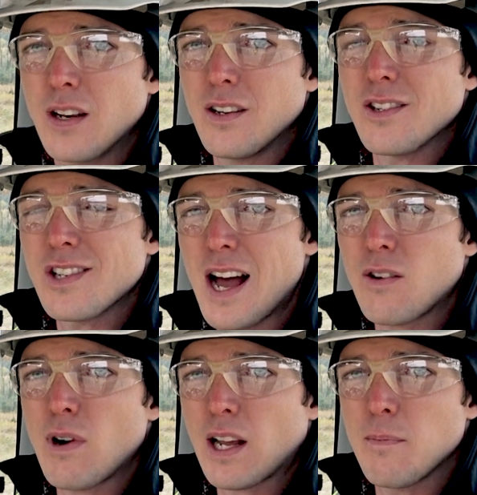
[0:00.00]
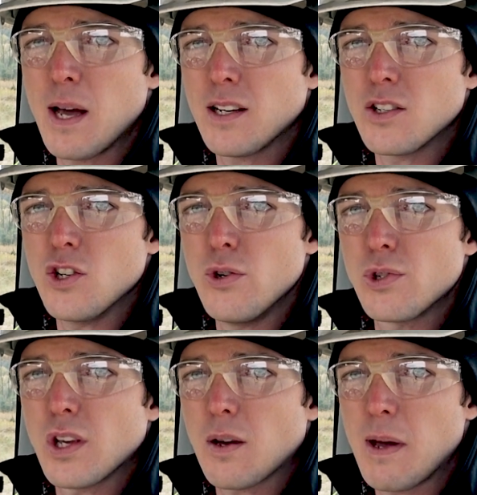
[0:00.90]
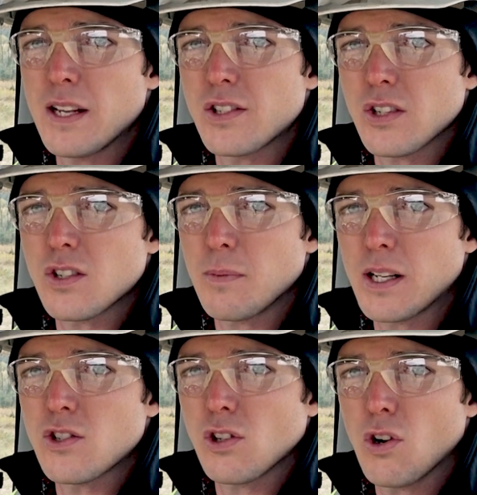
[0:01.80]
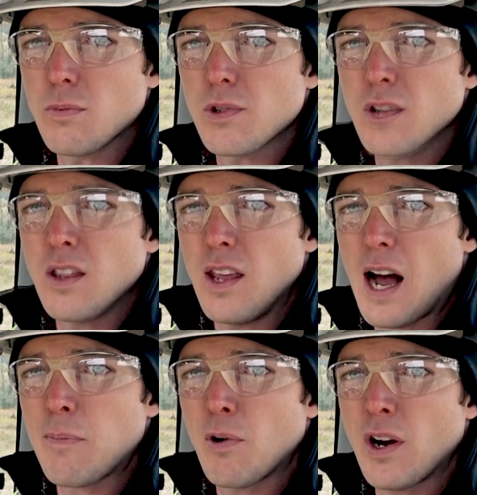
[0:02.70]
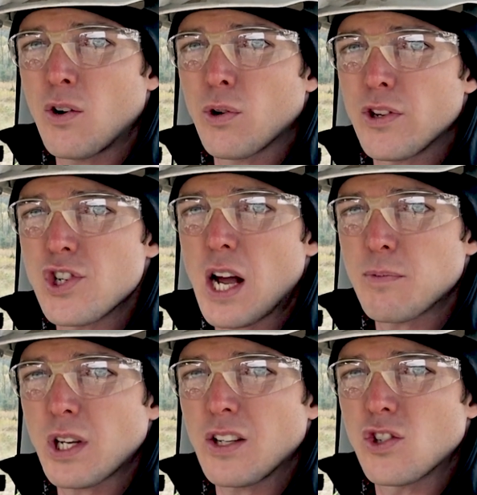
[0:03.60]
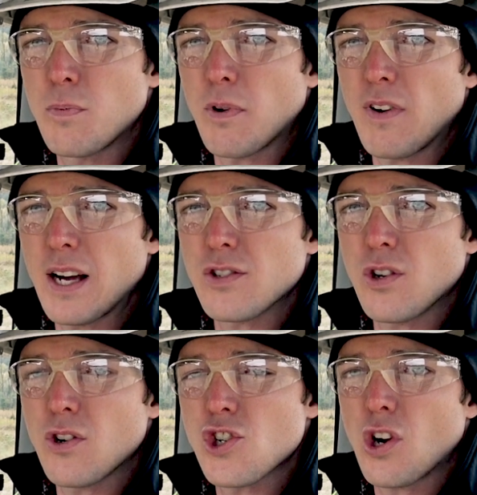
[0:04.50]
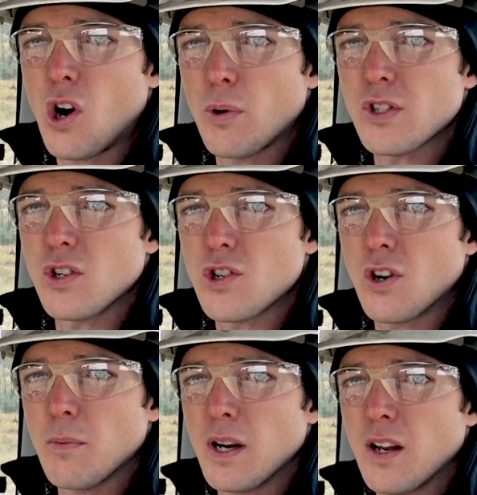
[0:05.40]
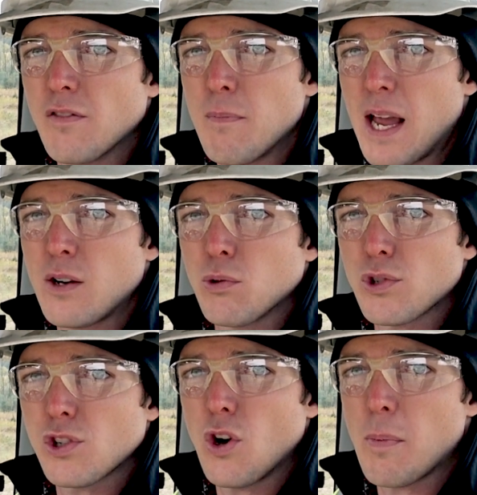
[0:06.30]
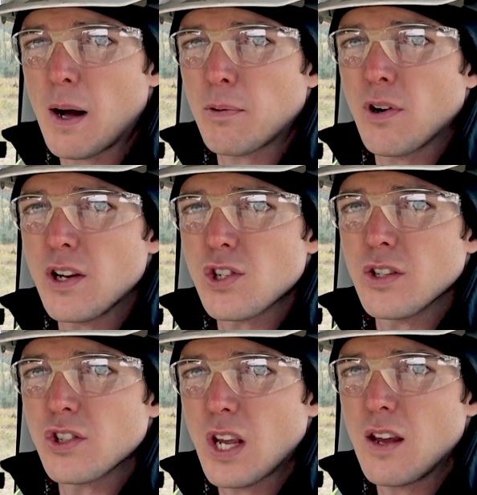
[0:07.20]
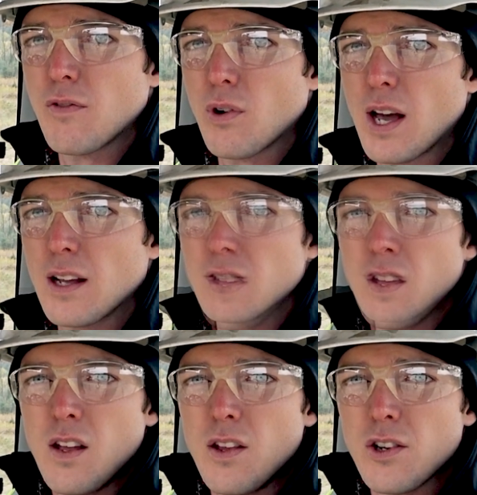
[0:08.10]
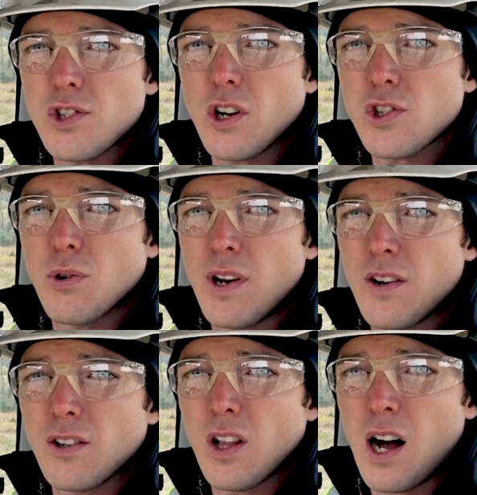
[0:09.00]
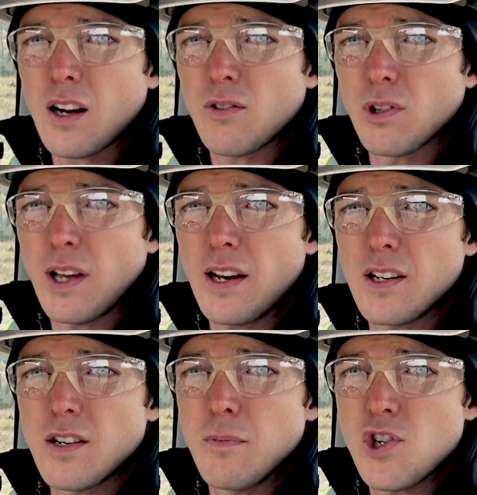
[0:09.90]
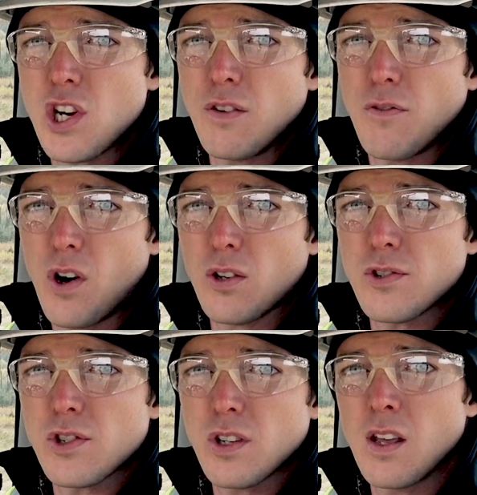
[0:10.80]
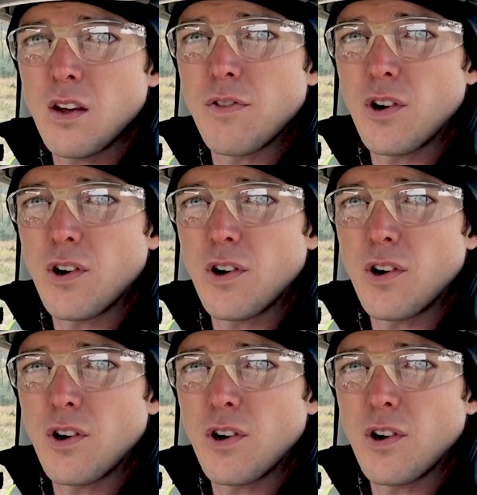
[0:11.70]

and it is not recommended to use the command system on slopes. The operator or the job site supervisor should always determine if manual slope operation is safe or not. There is also an interlock related to machine faults. If